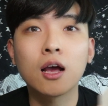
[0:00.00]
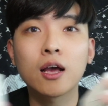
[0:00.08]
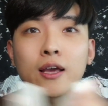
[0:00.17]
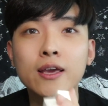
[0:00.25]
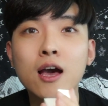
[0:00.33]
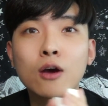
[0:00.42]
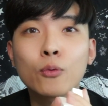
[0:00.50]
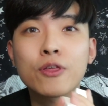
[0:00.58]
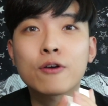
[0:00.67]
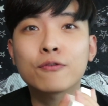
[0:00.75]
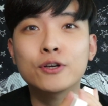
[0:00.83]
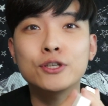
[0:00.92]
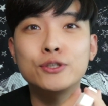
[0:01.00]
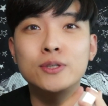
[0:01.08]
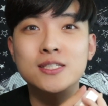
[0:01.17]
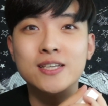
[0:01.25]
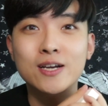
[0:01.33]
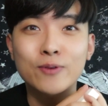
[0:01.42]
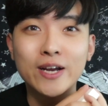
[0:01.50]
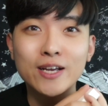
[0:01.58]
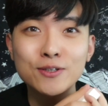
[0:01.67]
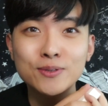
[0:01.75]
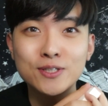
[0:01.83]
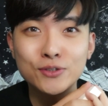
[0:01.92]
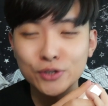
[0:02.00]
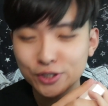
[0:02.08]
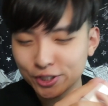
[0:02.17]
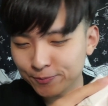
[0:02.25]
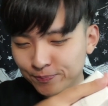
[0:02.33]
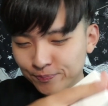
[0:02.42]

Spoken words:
Yeah, without further ado, let's get right into this look.